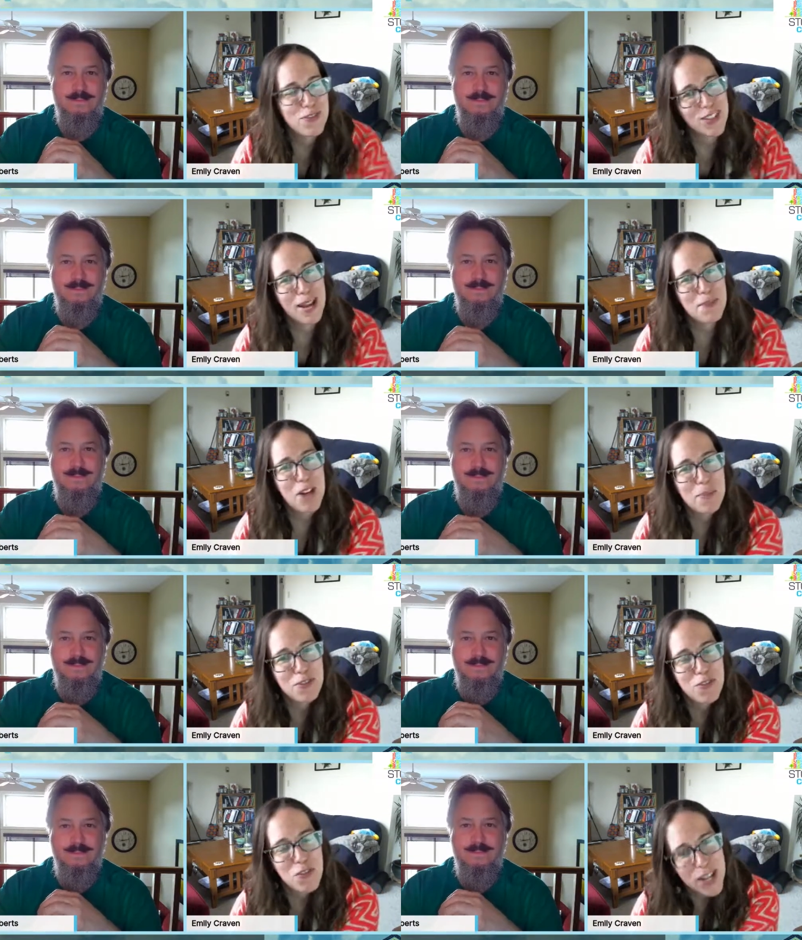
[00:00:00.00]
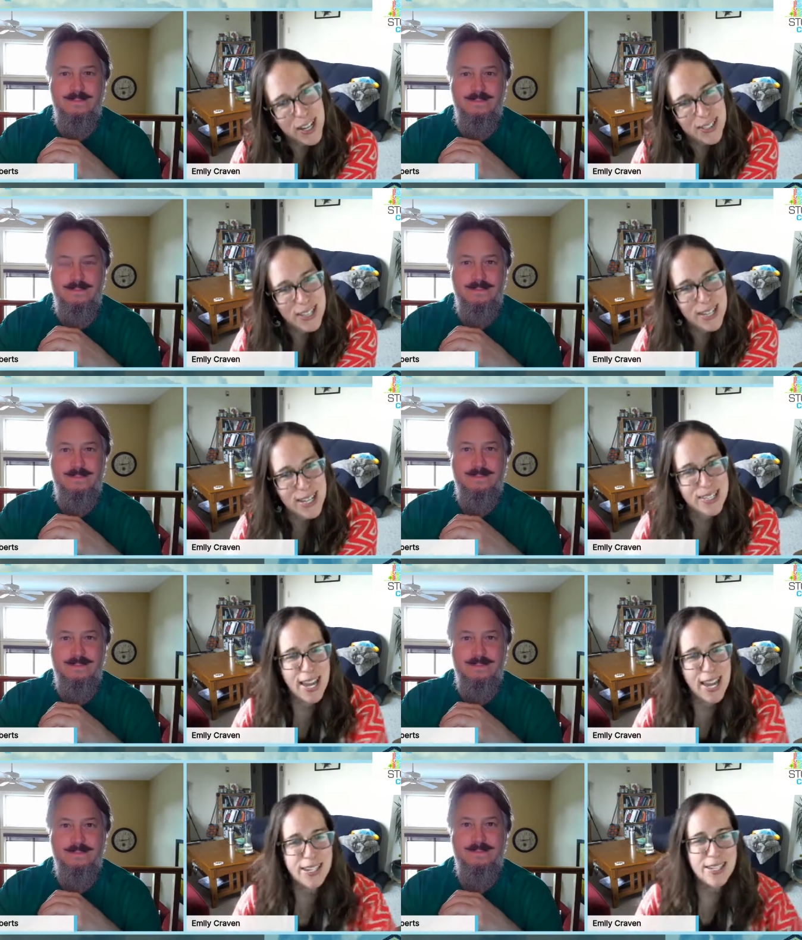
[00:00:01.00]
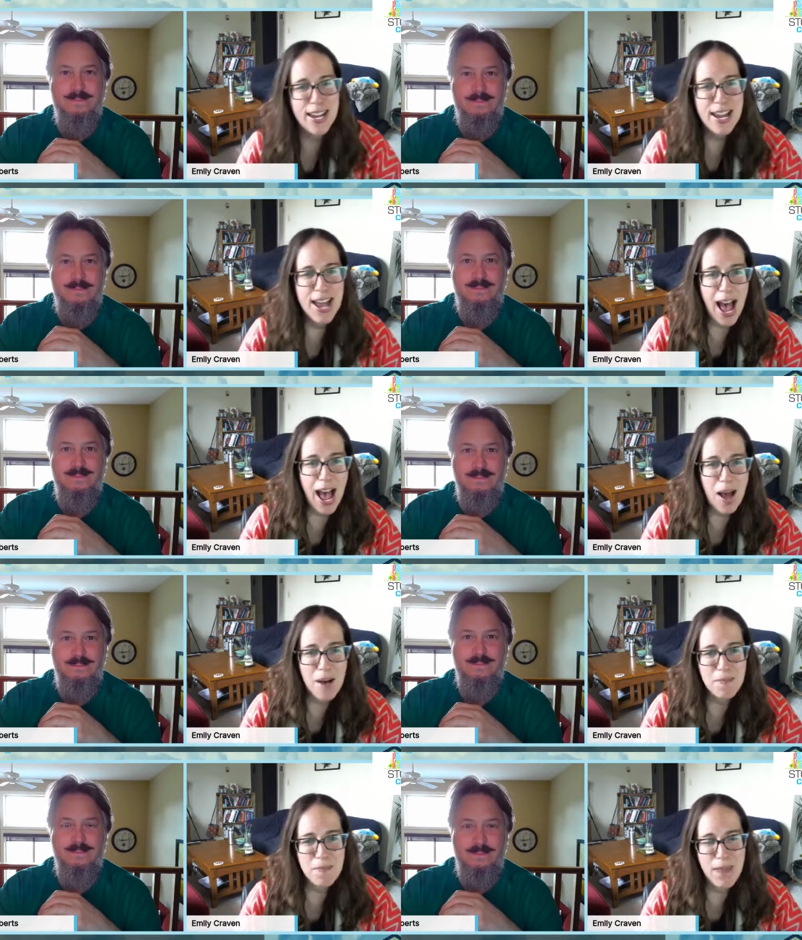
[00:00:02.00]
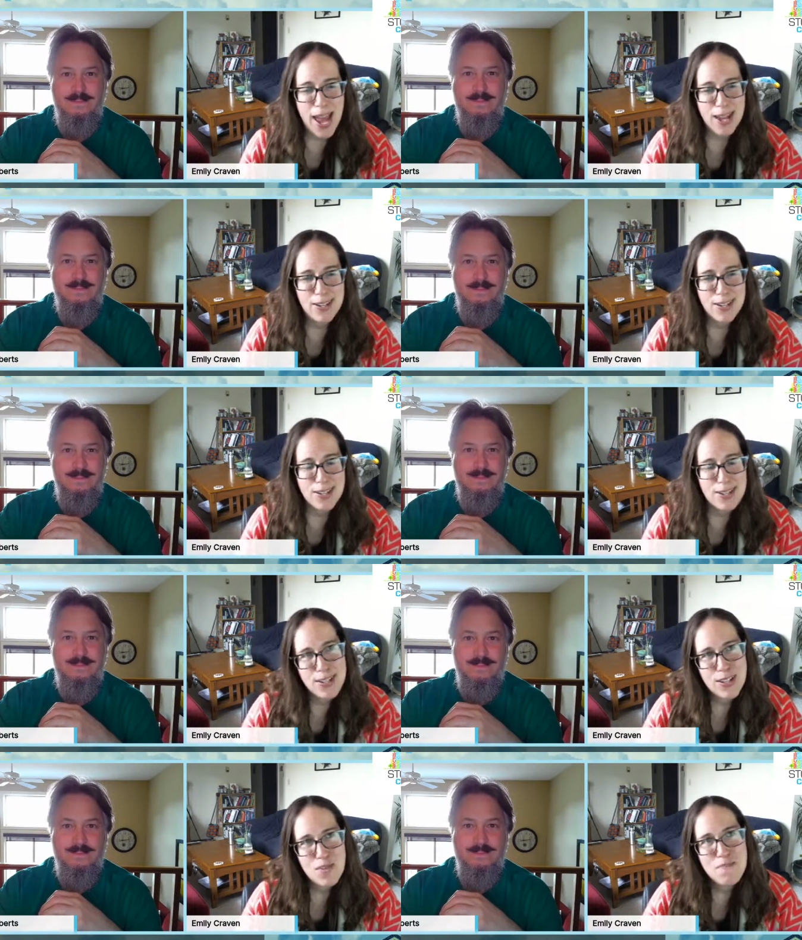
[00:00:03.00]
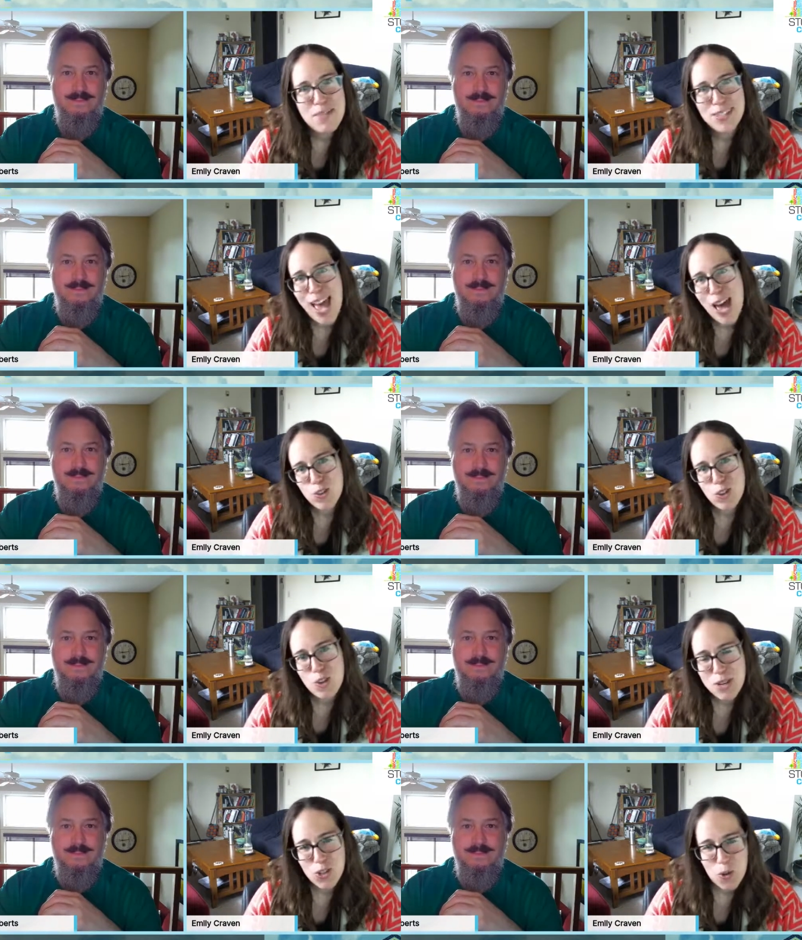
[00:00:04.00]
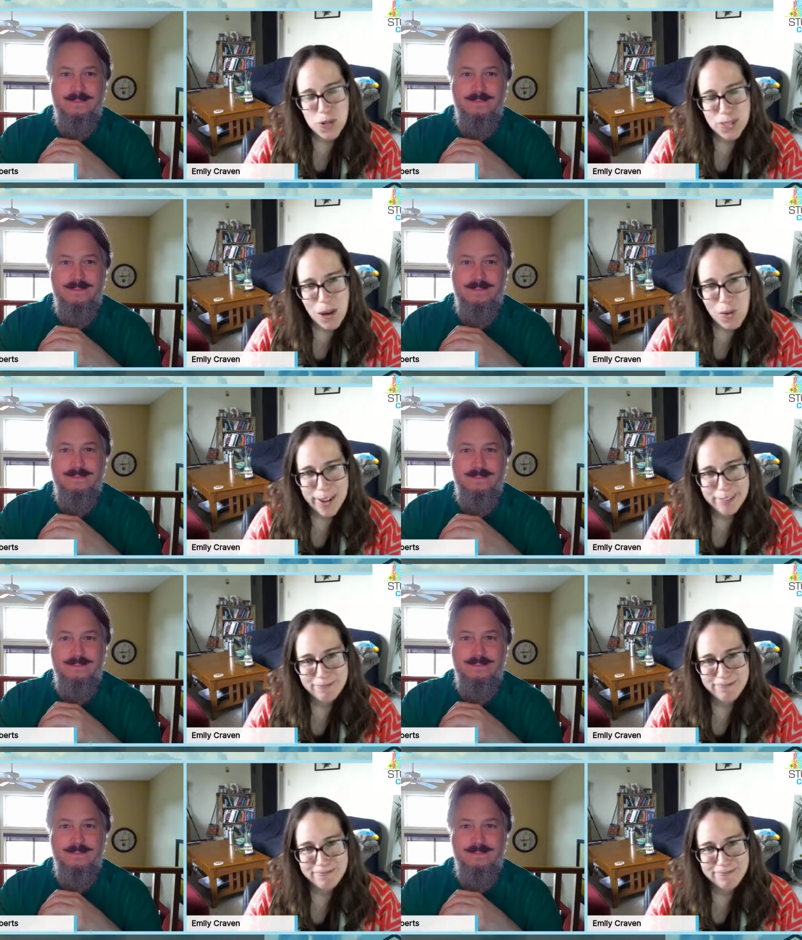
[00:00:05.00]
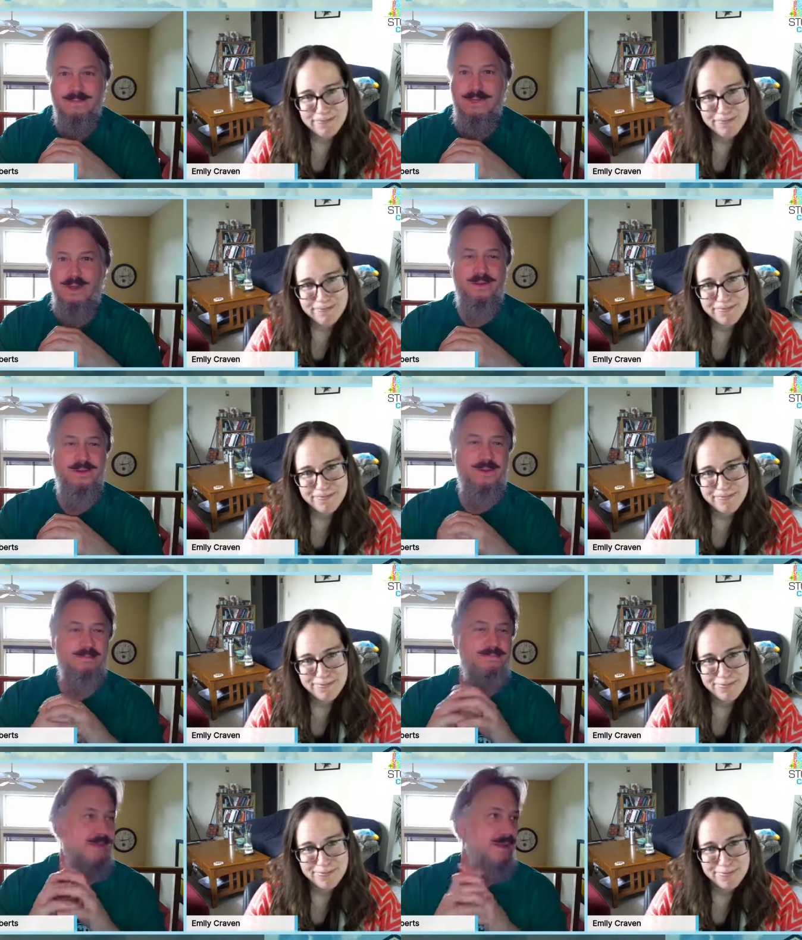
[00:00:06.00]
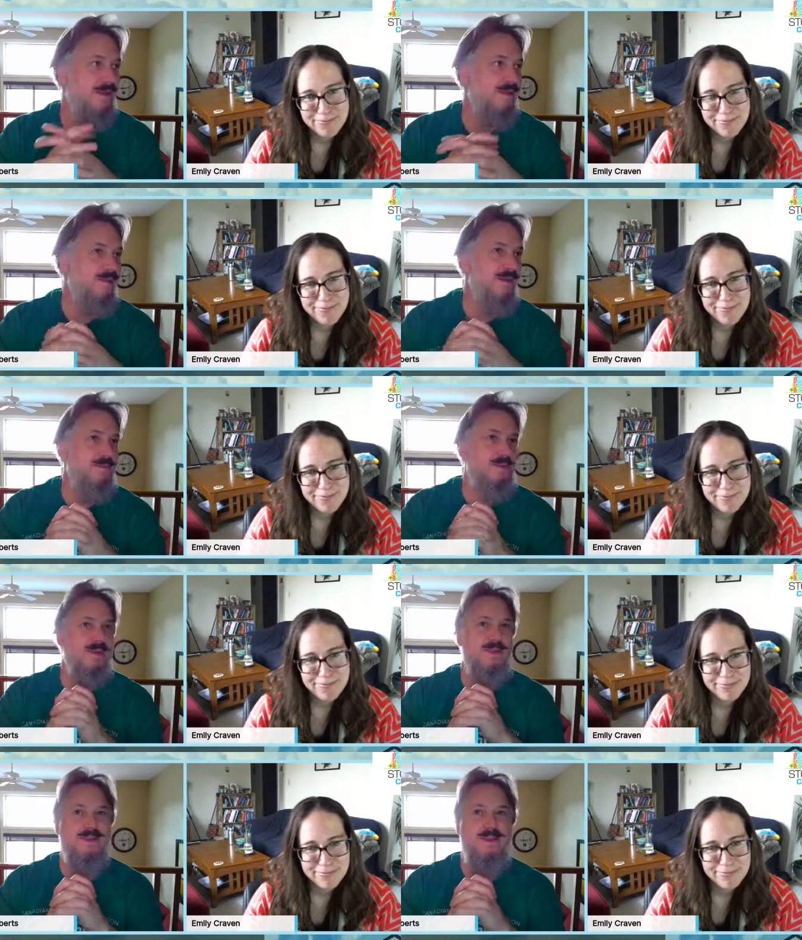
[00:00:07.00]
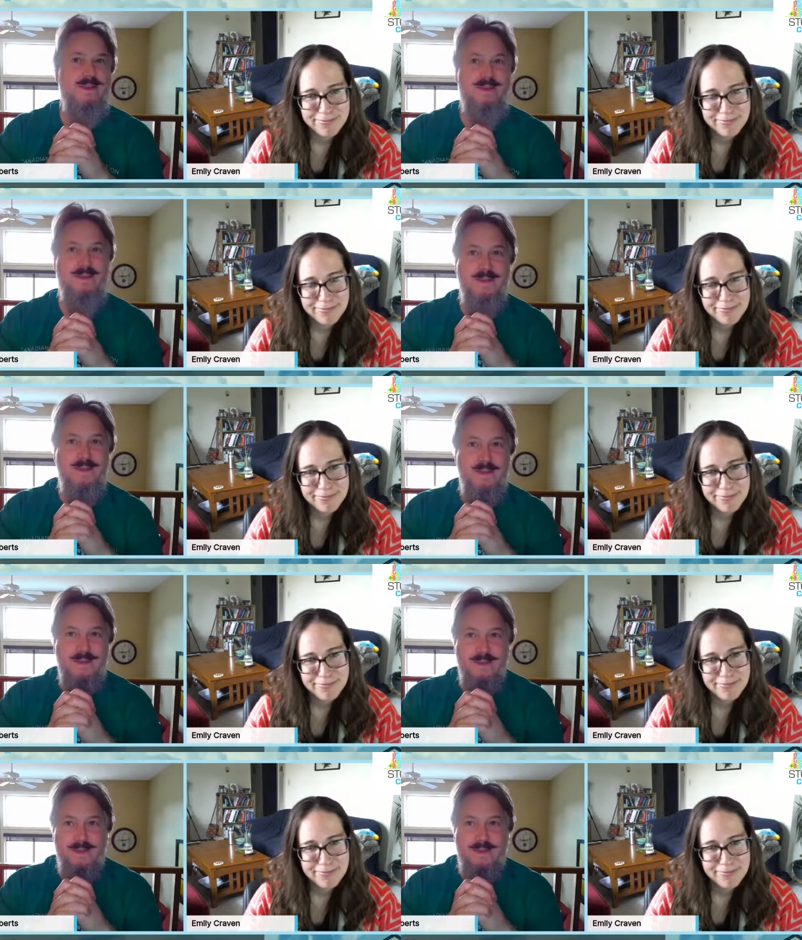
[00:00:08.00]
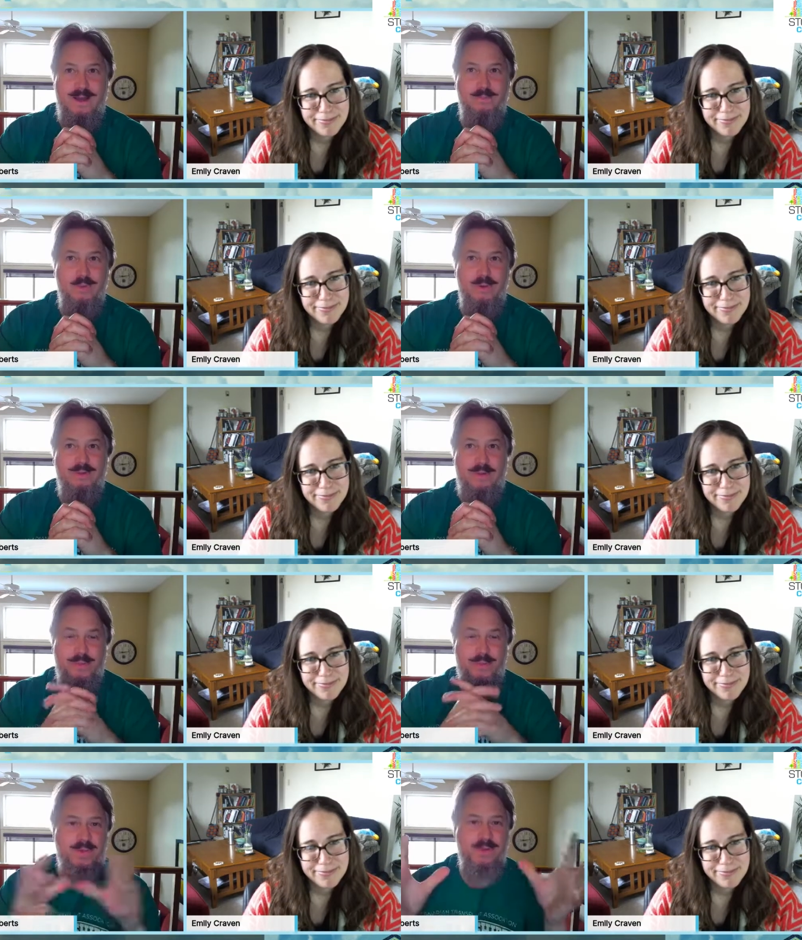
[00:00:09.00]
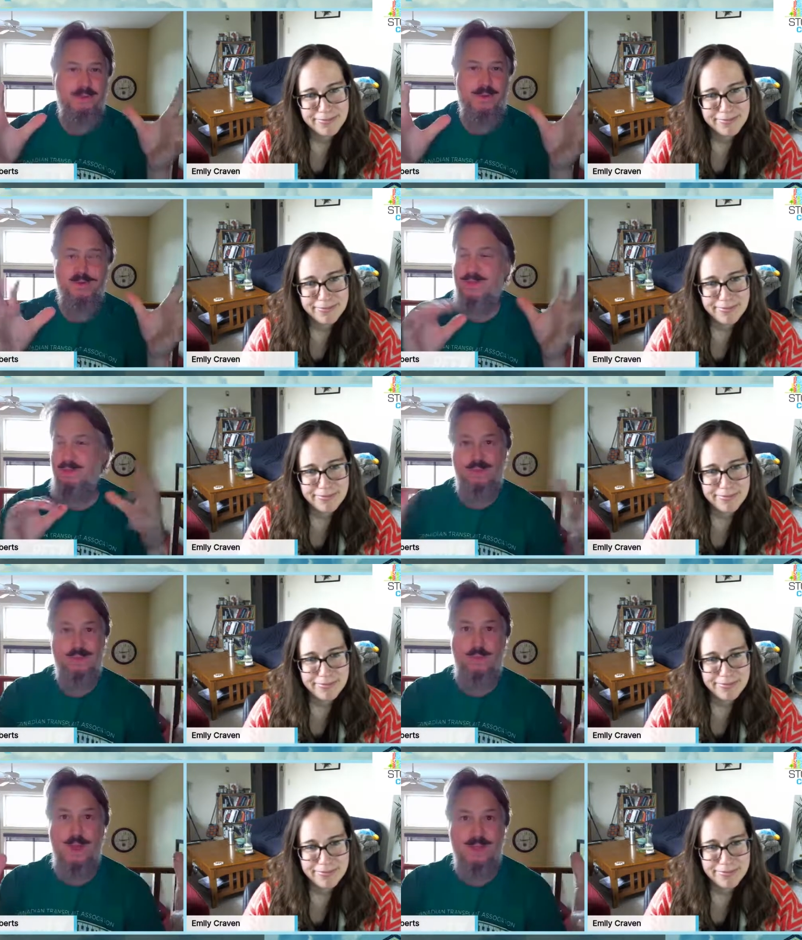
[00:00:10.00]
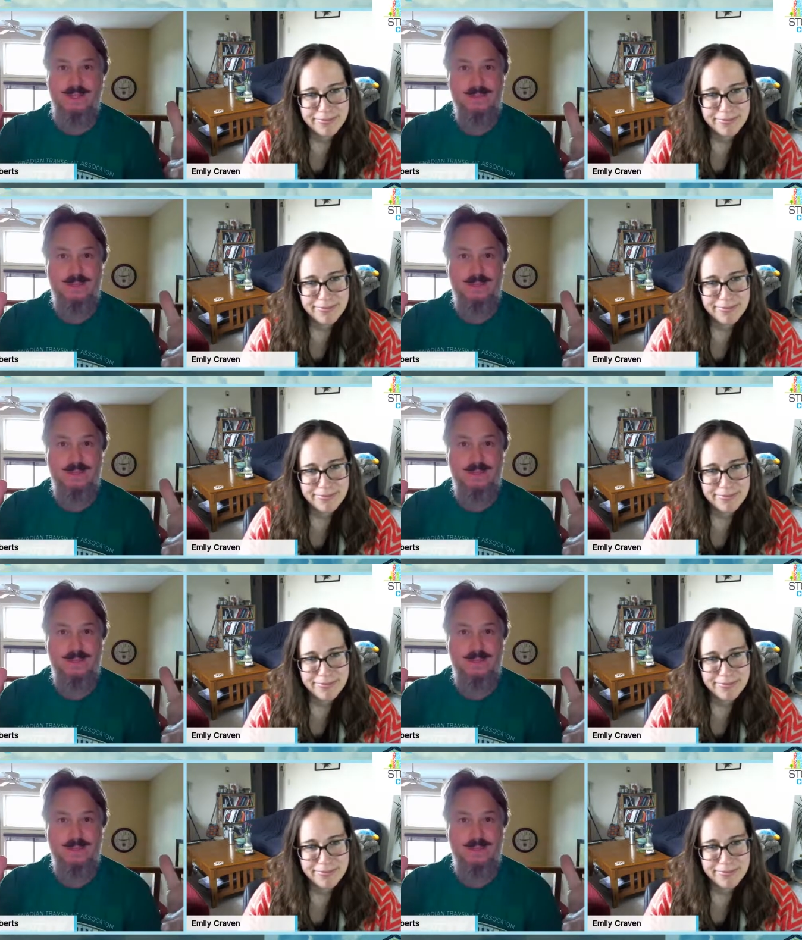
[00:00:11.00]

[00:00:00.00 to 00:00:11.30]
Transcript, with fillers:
Speaker 1: same types of audiences, and um, and you miss out on so many stories that way.
Speaker 2: No, I agree. I agree. I mean, it's. Uh... I'm more of an authentic person, which is why I do it